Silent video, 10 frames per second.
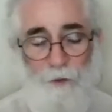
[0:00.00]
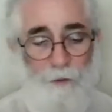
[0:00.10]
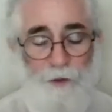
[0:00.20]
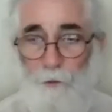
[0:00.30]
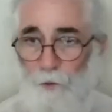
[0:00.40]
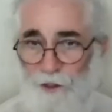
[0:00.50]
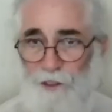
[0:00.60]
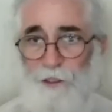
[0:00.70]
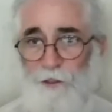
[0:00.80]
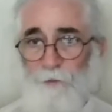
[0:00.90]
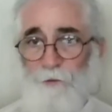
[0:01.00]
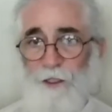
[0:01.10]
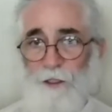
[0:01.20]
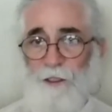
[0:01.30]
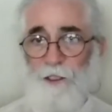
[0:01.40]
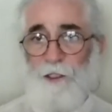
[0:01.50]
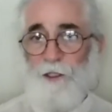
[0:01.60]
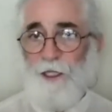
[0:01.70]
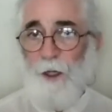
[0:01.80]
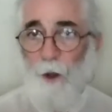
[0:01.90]
But once there's a recognition
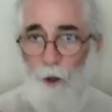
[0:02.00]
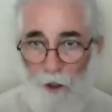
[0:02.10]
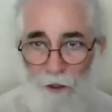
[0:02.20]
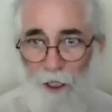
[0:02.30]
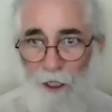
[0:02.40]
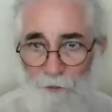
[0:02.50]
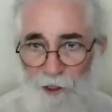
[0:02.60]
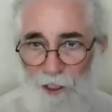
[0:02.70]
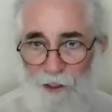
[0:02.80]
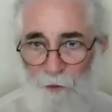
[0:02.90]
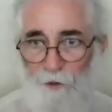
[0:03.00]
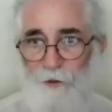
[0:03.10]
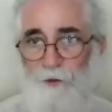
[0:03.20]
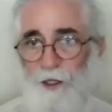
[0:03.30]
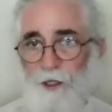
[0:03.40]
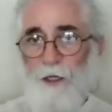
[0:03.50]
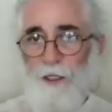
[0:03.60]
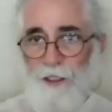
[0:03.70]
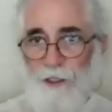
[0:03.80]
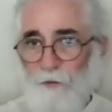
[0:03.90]
that all objects, whether they are
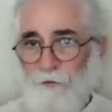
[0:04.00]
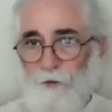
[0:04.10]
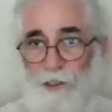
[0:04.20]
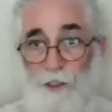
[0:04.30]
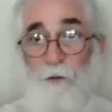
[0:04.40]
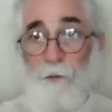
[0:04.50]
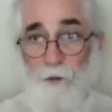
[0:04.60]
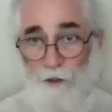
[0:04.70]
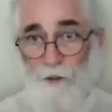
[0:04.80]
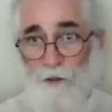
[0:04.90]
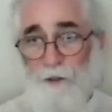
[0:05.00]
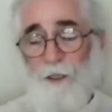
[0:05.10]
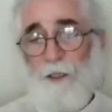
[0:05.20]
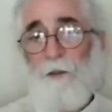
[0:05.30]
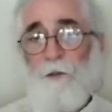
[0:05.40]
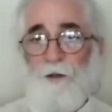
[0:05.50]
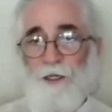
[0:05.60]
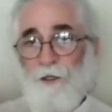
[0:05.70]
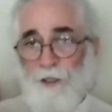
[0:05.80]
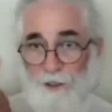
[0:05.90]
in the physical world, or they
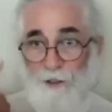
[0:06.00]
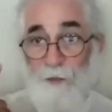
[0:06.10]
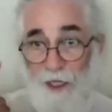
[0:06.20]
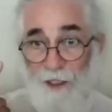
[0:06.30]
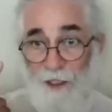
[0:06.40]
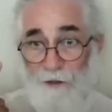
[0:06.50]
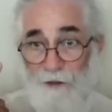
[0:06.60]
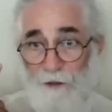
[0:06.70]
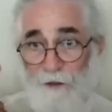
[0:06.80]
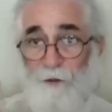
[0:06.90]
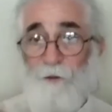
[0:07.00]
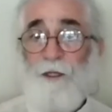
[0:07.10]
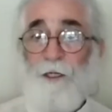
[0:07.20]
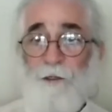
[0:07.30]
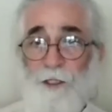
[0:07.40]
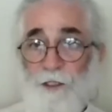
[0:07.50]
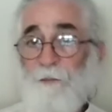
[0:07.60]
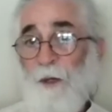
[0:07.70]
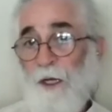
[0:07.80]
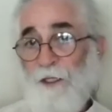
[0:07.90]
are in the mind, or they are in the
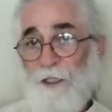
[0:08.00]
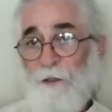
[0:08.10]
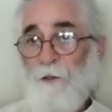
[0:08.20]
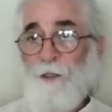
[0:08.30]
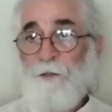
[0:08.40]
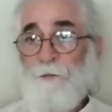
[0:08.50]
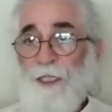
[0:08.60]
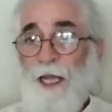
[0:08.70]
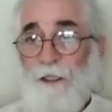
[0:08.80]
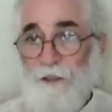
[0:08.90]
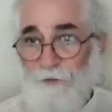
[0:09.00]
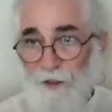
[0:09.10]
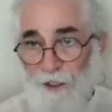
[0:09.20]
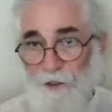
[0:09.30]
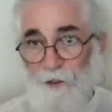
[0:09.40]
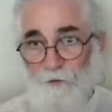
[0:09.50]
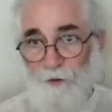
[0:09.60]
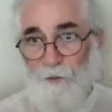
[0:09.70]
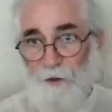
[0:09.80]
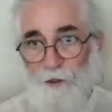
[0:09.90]
body, or in the reactive nature of
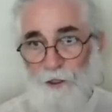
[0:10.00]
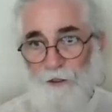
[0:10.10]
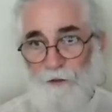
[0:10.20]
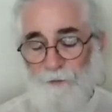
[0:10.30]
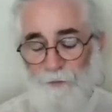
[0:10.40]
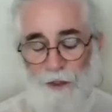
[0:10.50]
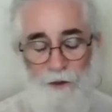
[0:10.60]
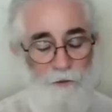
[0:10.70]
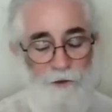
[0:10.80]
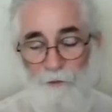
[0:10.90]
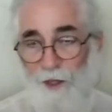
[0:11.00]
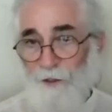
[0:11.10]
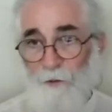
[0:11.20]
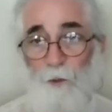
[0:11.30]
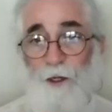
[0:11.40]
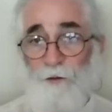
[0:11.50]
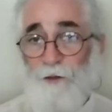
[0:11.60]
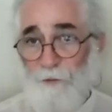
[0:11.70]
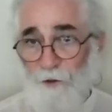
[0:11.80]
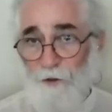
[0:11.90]
emotion, no matter where the
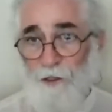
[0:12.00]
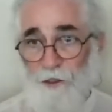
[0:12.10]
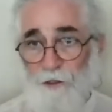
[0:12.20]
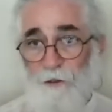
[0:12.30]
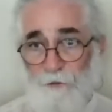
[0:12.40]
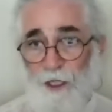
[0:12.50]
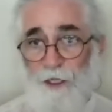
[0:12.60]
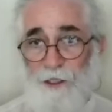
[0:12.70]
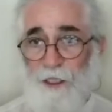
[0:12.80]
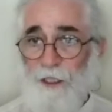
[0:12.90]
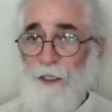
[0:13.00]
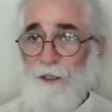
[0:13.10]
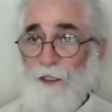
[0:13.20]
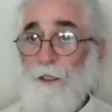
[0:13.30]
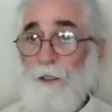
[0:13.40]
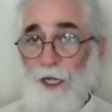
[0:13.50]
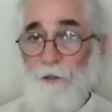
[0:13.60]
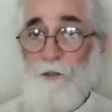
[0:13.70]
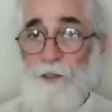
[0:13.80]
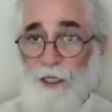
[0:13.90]
emotions are arising, they are
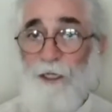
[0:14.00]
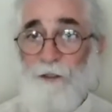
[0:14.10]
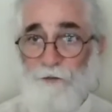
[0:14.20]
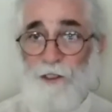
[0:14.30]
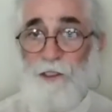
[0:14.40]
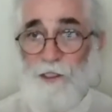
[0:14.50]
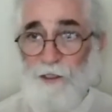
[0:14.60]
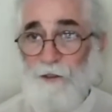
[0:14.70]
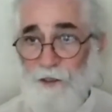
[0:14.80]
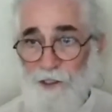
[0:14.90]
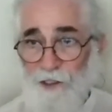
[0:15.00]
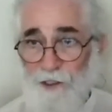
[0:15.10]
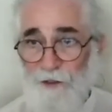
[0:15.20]
outside of this stillness.